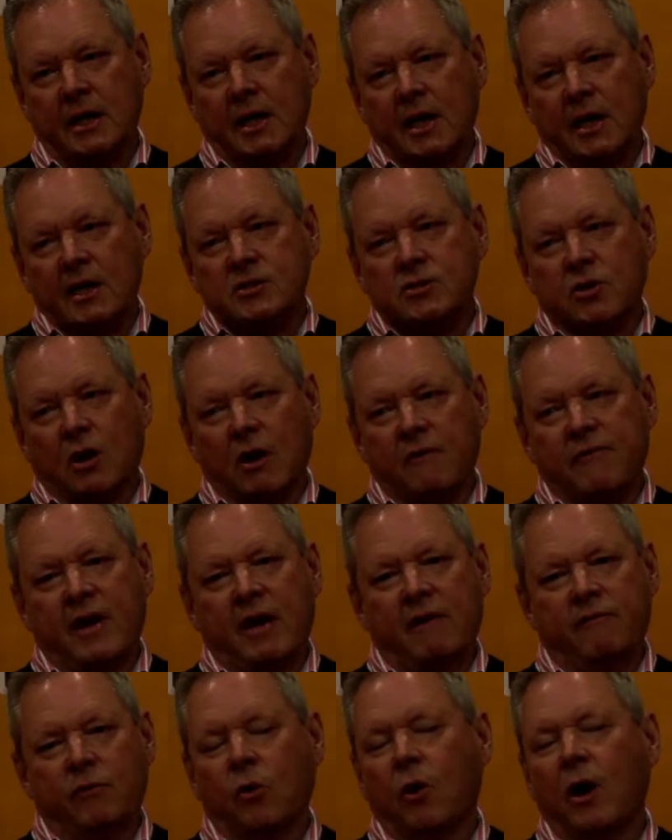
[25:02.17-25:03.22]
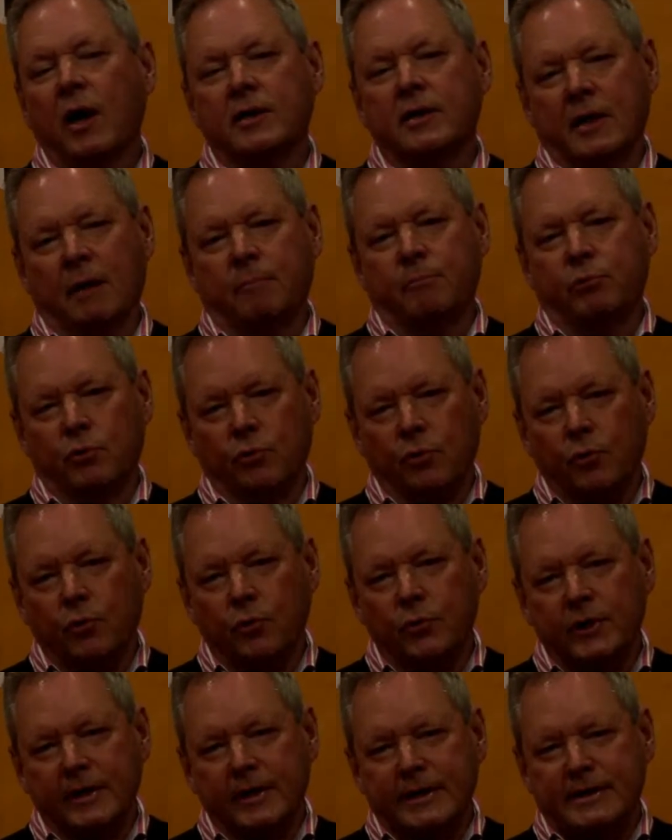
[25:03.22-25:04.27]
So I've had quite a
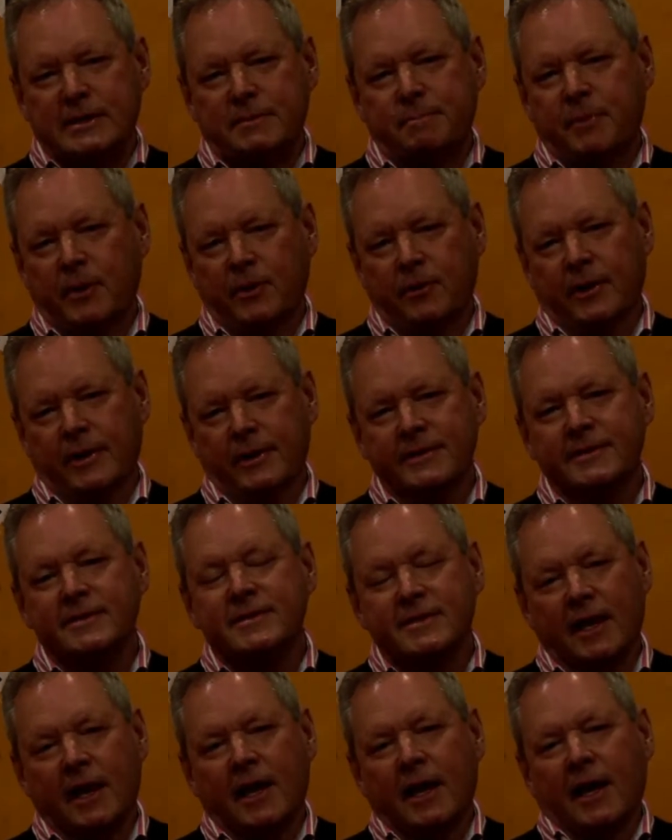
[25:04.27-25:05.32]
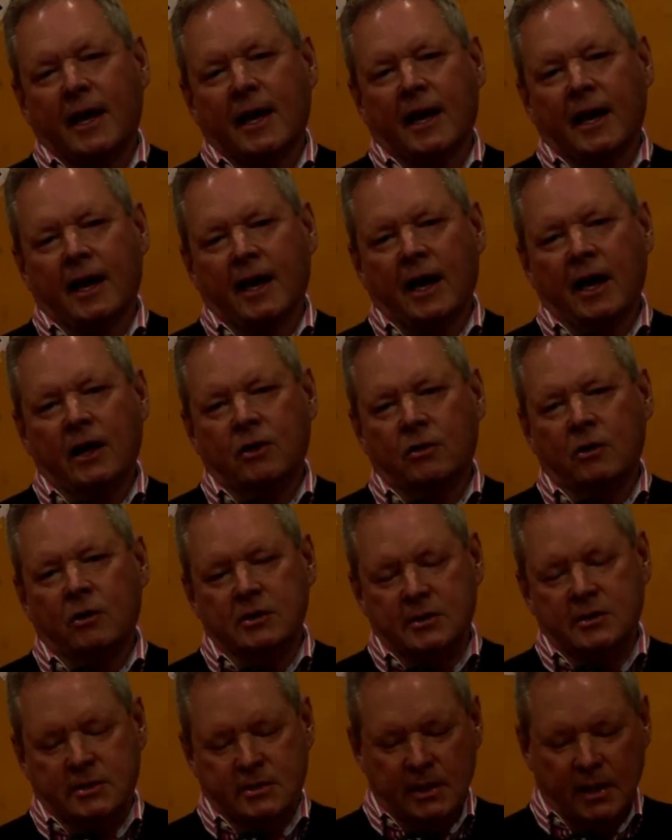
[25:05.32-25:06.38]
broad experience
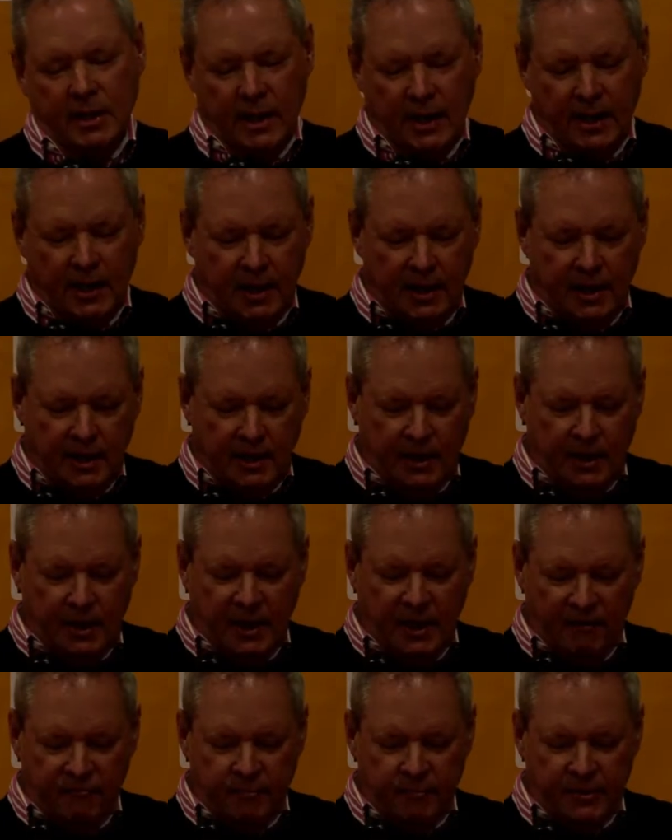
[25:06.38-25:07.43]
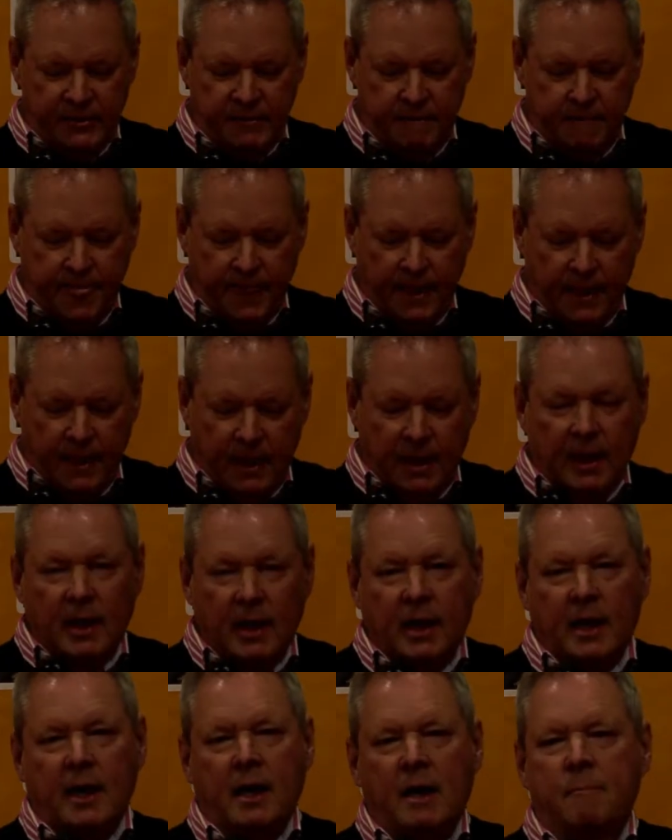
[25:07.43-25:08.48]
across government.
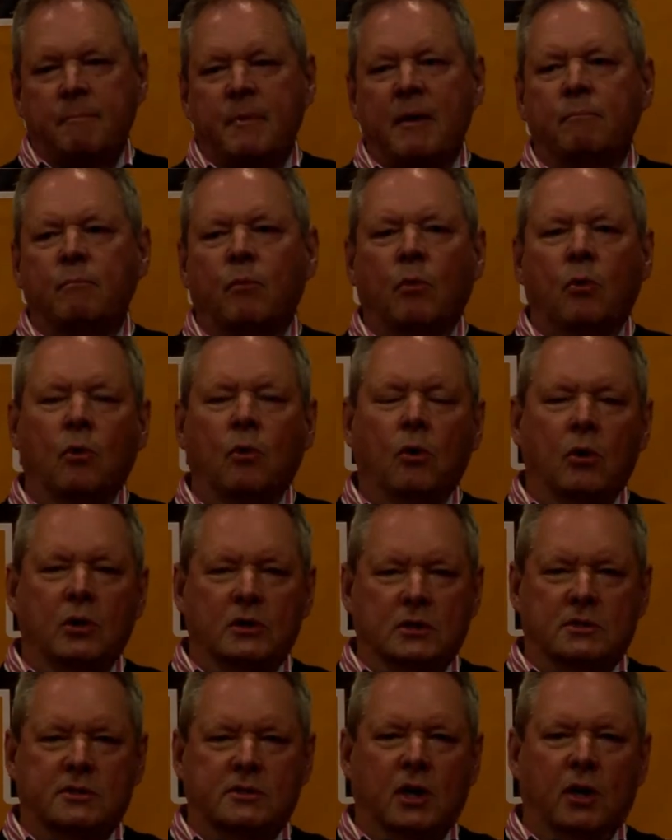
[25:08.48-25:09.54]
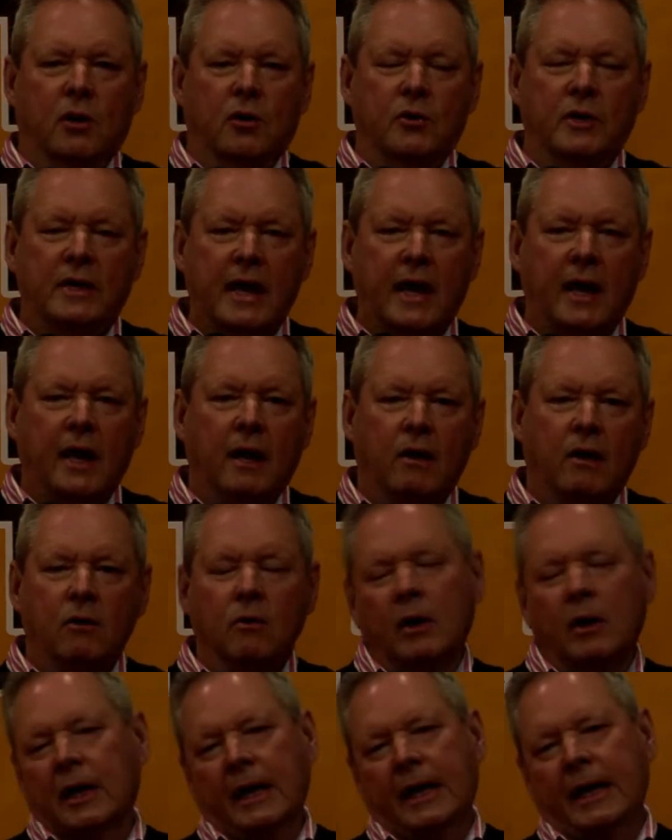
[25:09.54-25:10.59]
But more so
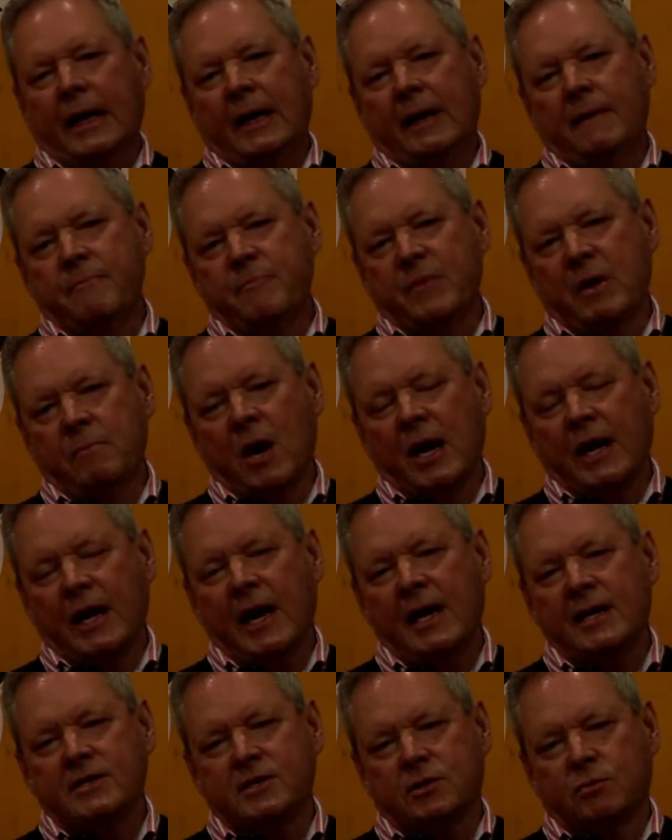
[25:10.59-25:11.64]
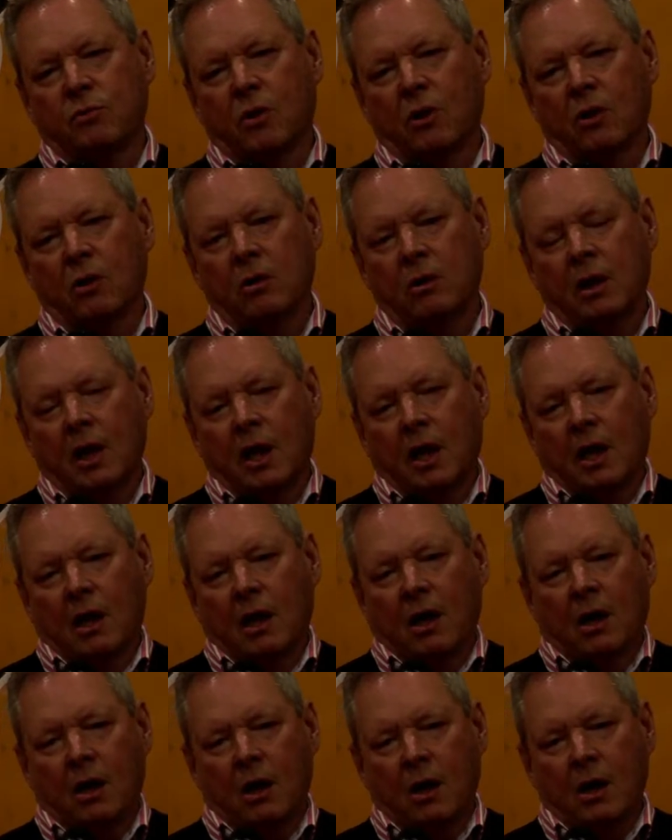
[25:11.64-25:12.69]
now, in my last role,
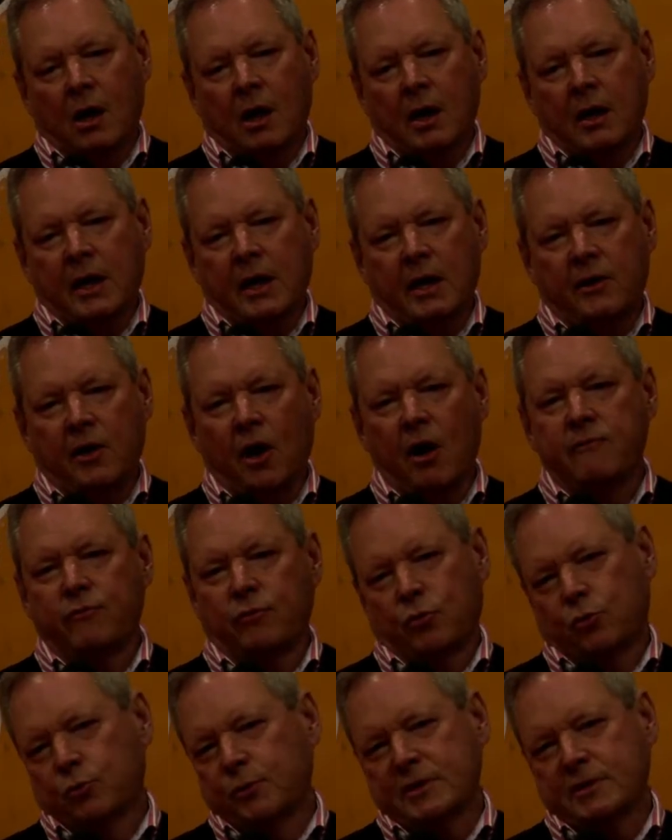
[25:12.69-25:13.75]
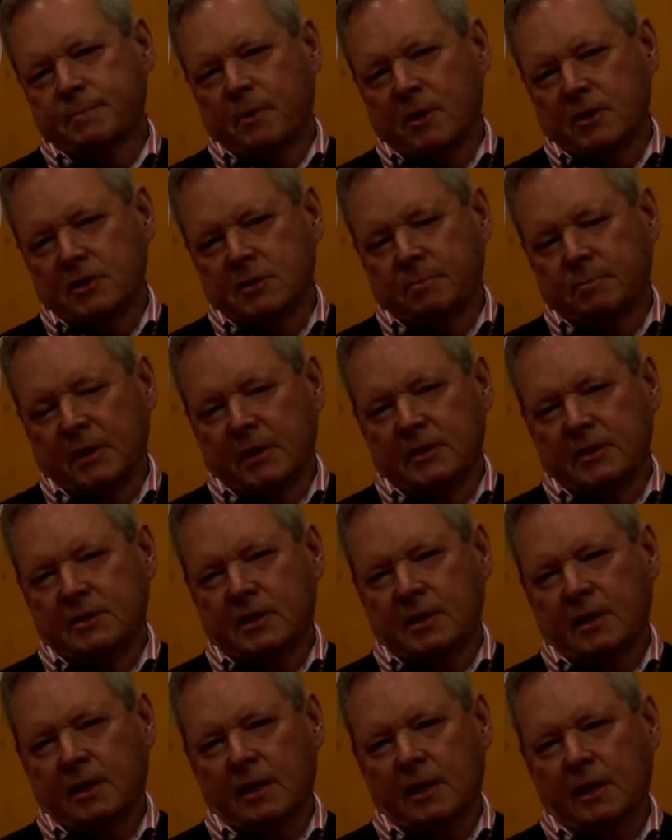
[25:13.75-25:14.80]
I had overall
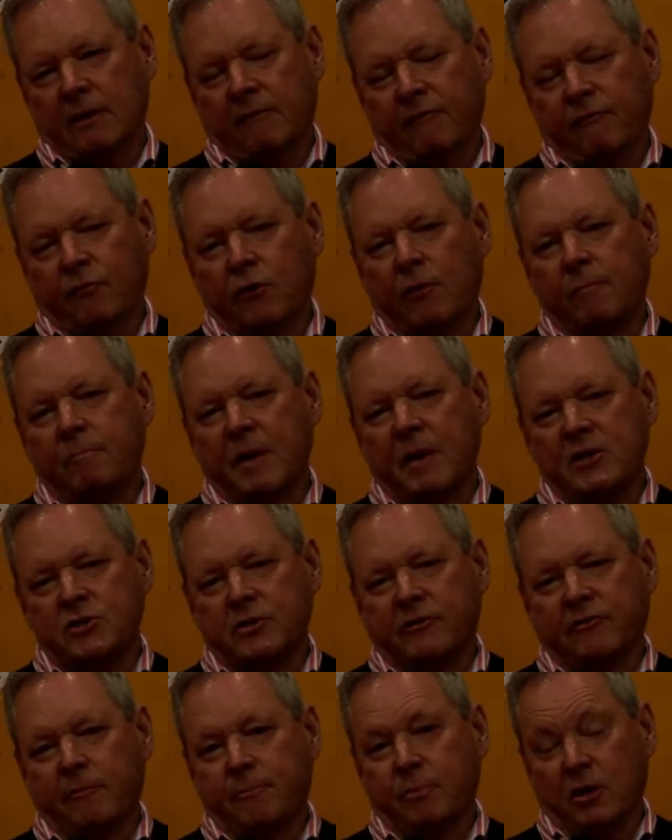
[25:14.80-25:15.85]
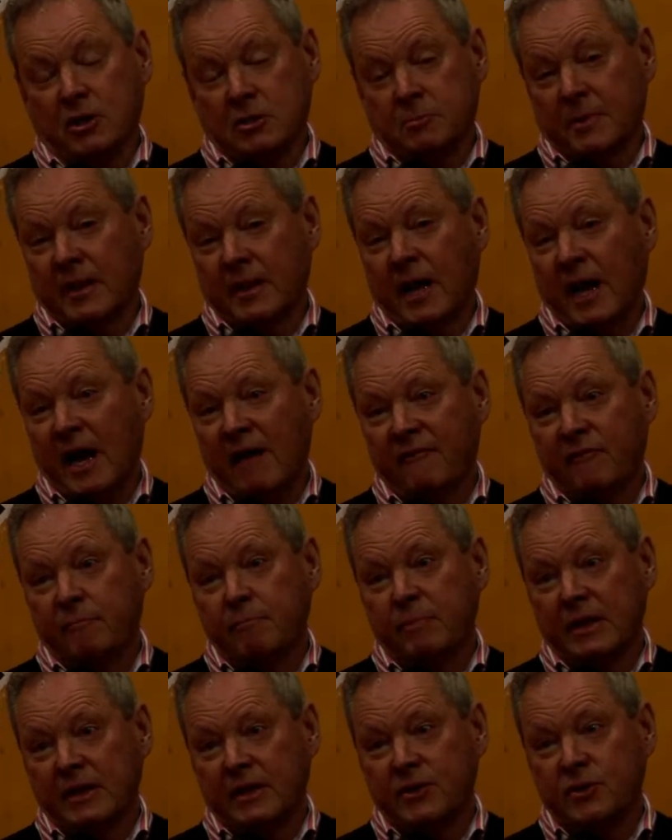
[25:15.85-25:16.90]
responsibility for a budget of approximately
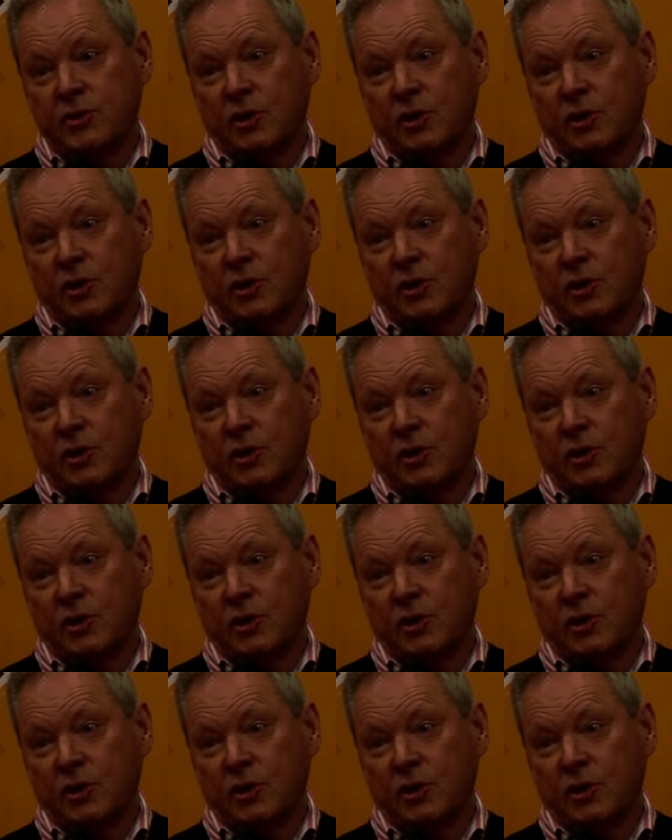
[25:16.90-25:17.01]
$500 million.